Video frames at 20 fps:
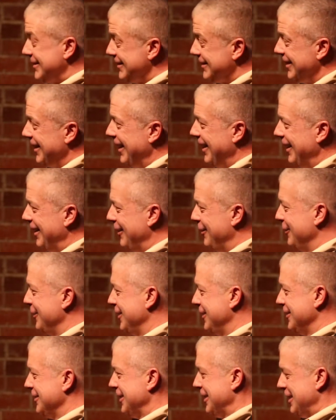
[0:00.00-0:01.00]
Now,
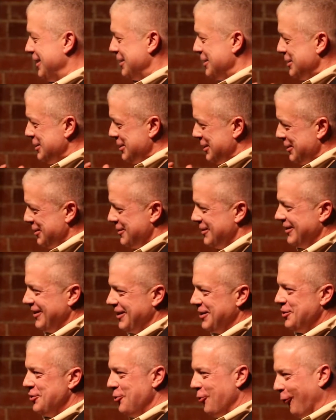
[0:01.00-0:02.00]
a
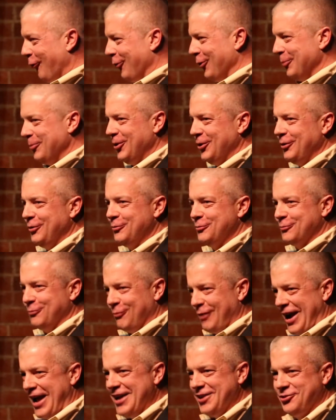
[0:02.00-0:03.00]
normal,
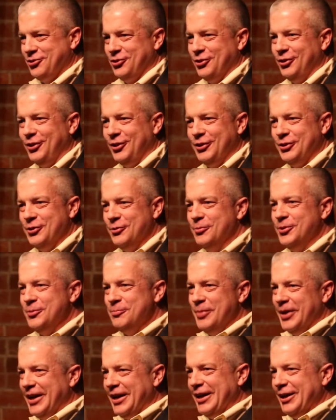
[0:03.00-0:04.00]
rational
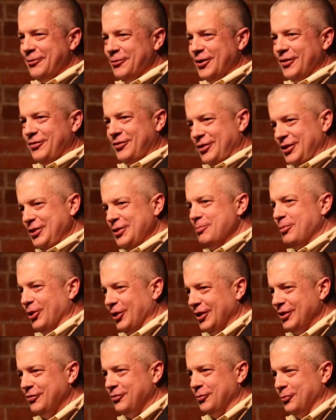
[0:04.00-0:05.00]
human being would have seen the
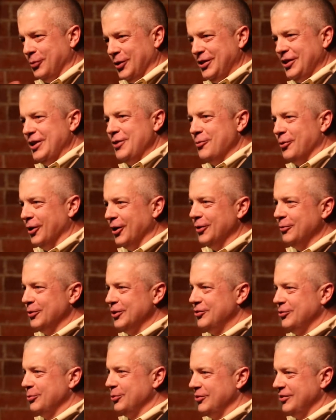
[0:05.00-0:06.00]
bullets for what they were,
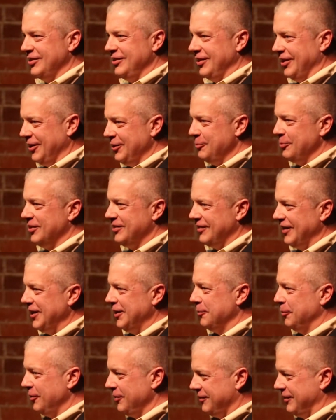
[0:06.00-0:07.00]
which was an
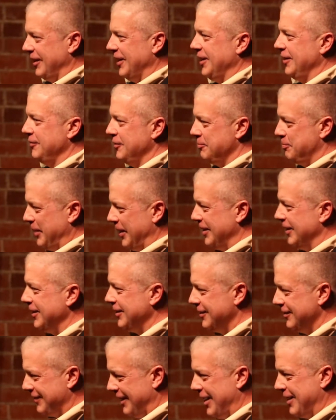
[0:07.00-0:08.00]
unmistakable sign of impending
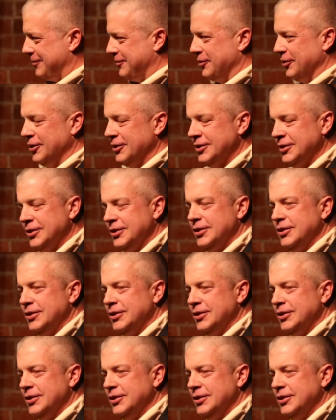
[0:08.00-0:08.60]
disaster.